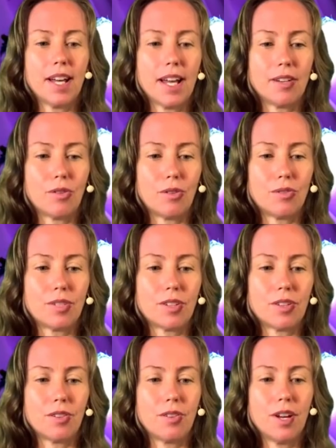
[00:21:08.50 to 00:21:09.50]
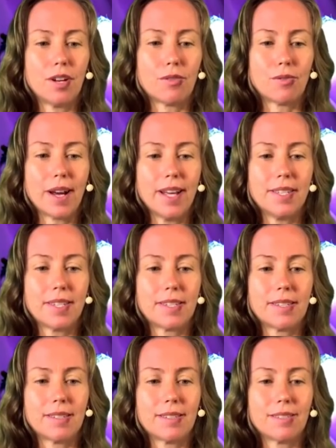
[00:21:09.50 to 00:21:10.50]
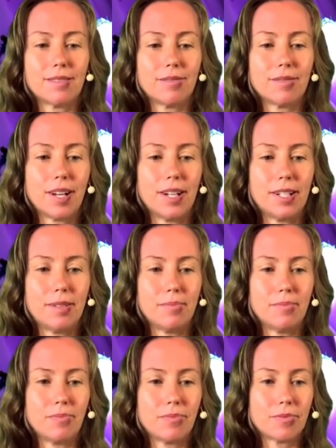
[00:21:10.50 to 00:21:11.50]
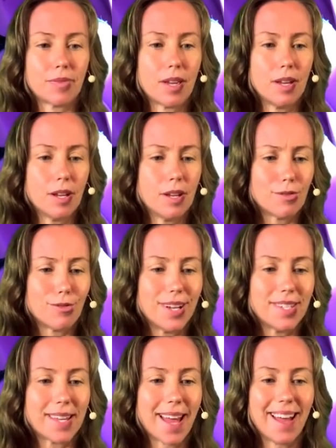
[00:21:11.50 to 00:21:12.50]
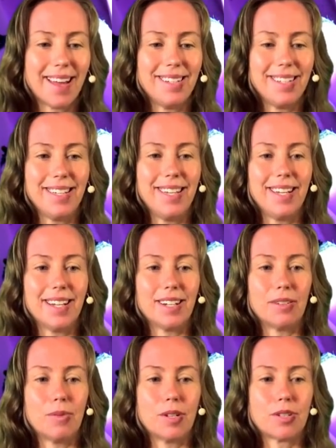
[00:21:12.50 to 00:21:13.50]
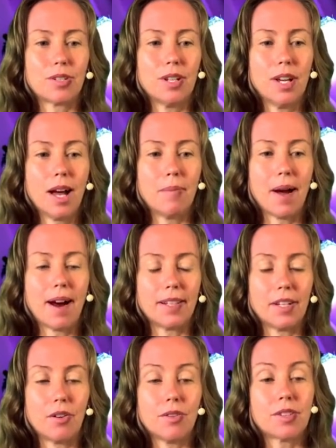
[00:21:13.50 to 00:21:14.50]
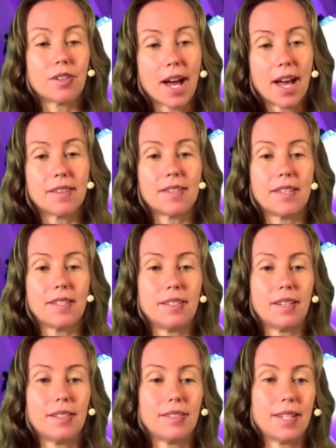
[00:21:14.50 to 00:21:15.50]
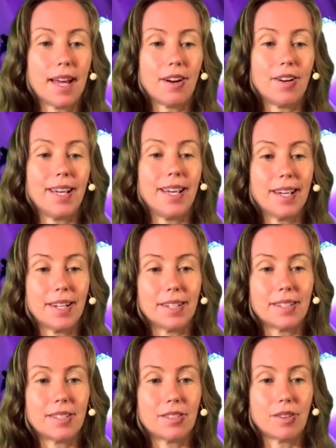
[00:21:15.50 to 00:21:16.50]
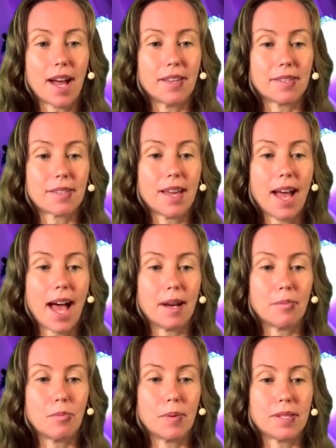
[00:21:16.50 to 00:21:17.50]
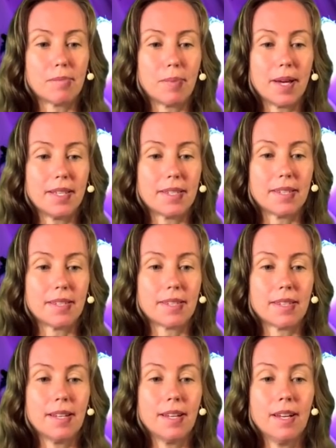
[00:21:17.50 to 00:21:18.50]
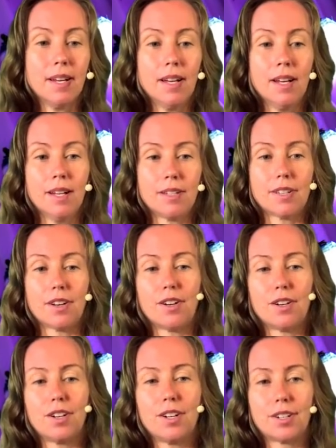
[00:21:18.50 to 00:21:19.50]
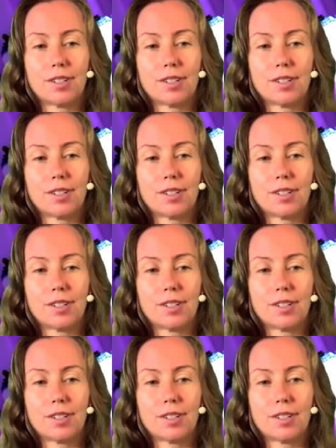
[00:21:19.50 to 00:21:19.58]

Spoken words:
and also Reese candy here, which apparently also has dairy in it, or has animal bits and pieces. So,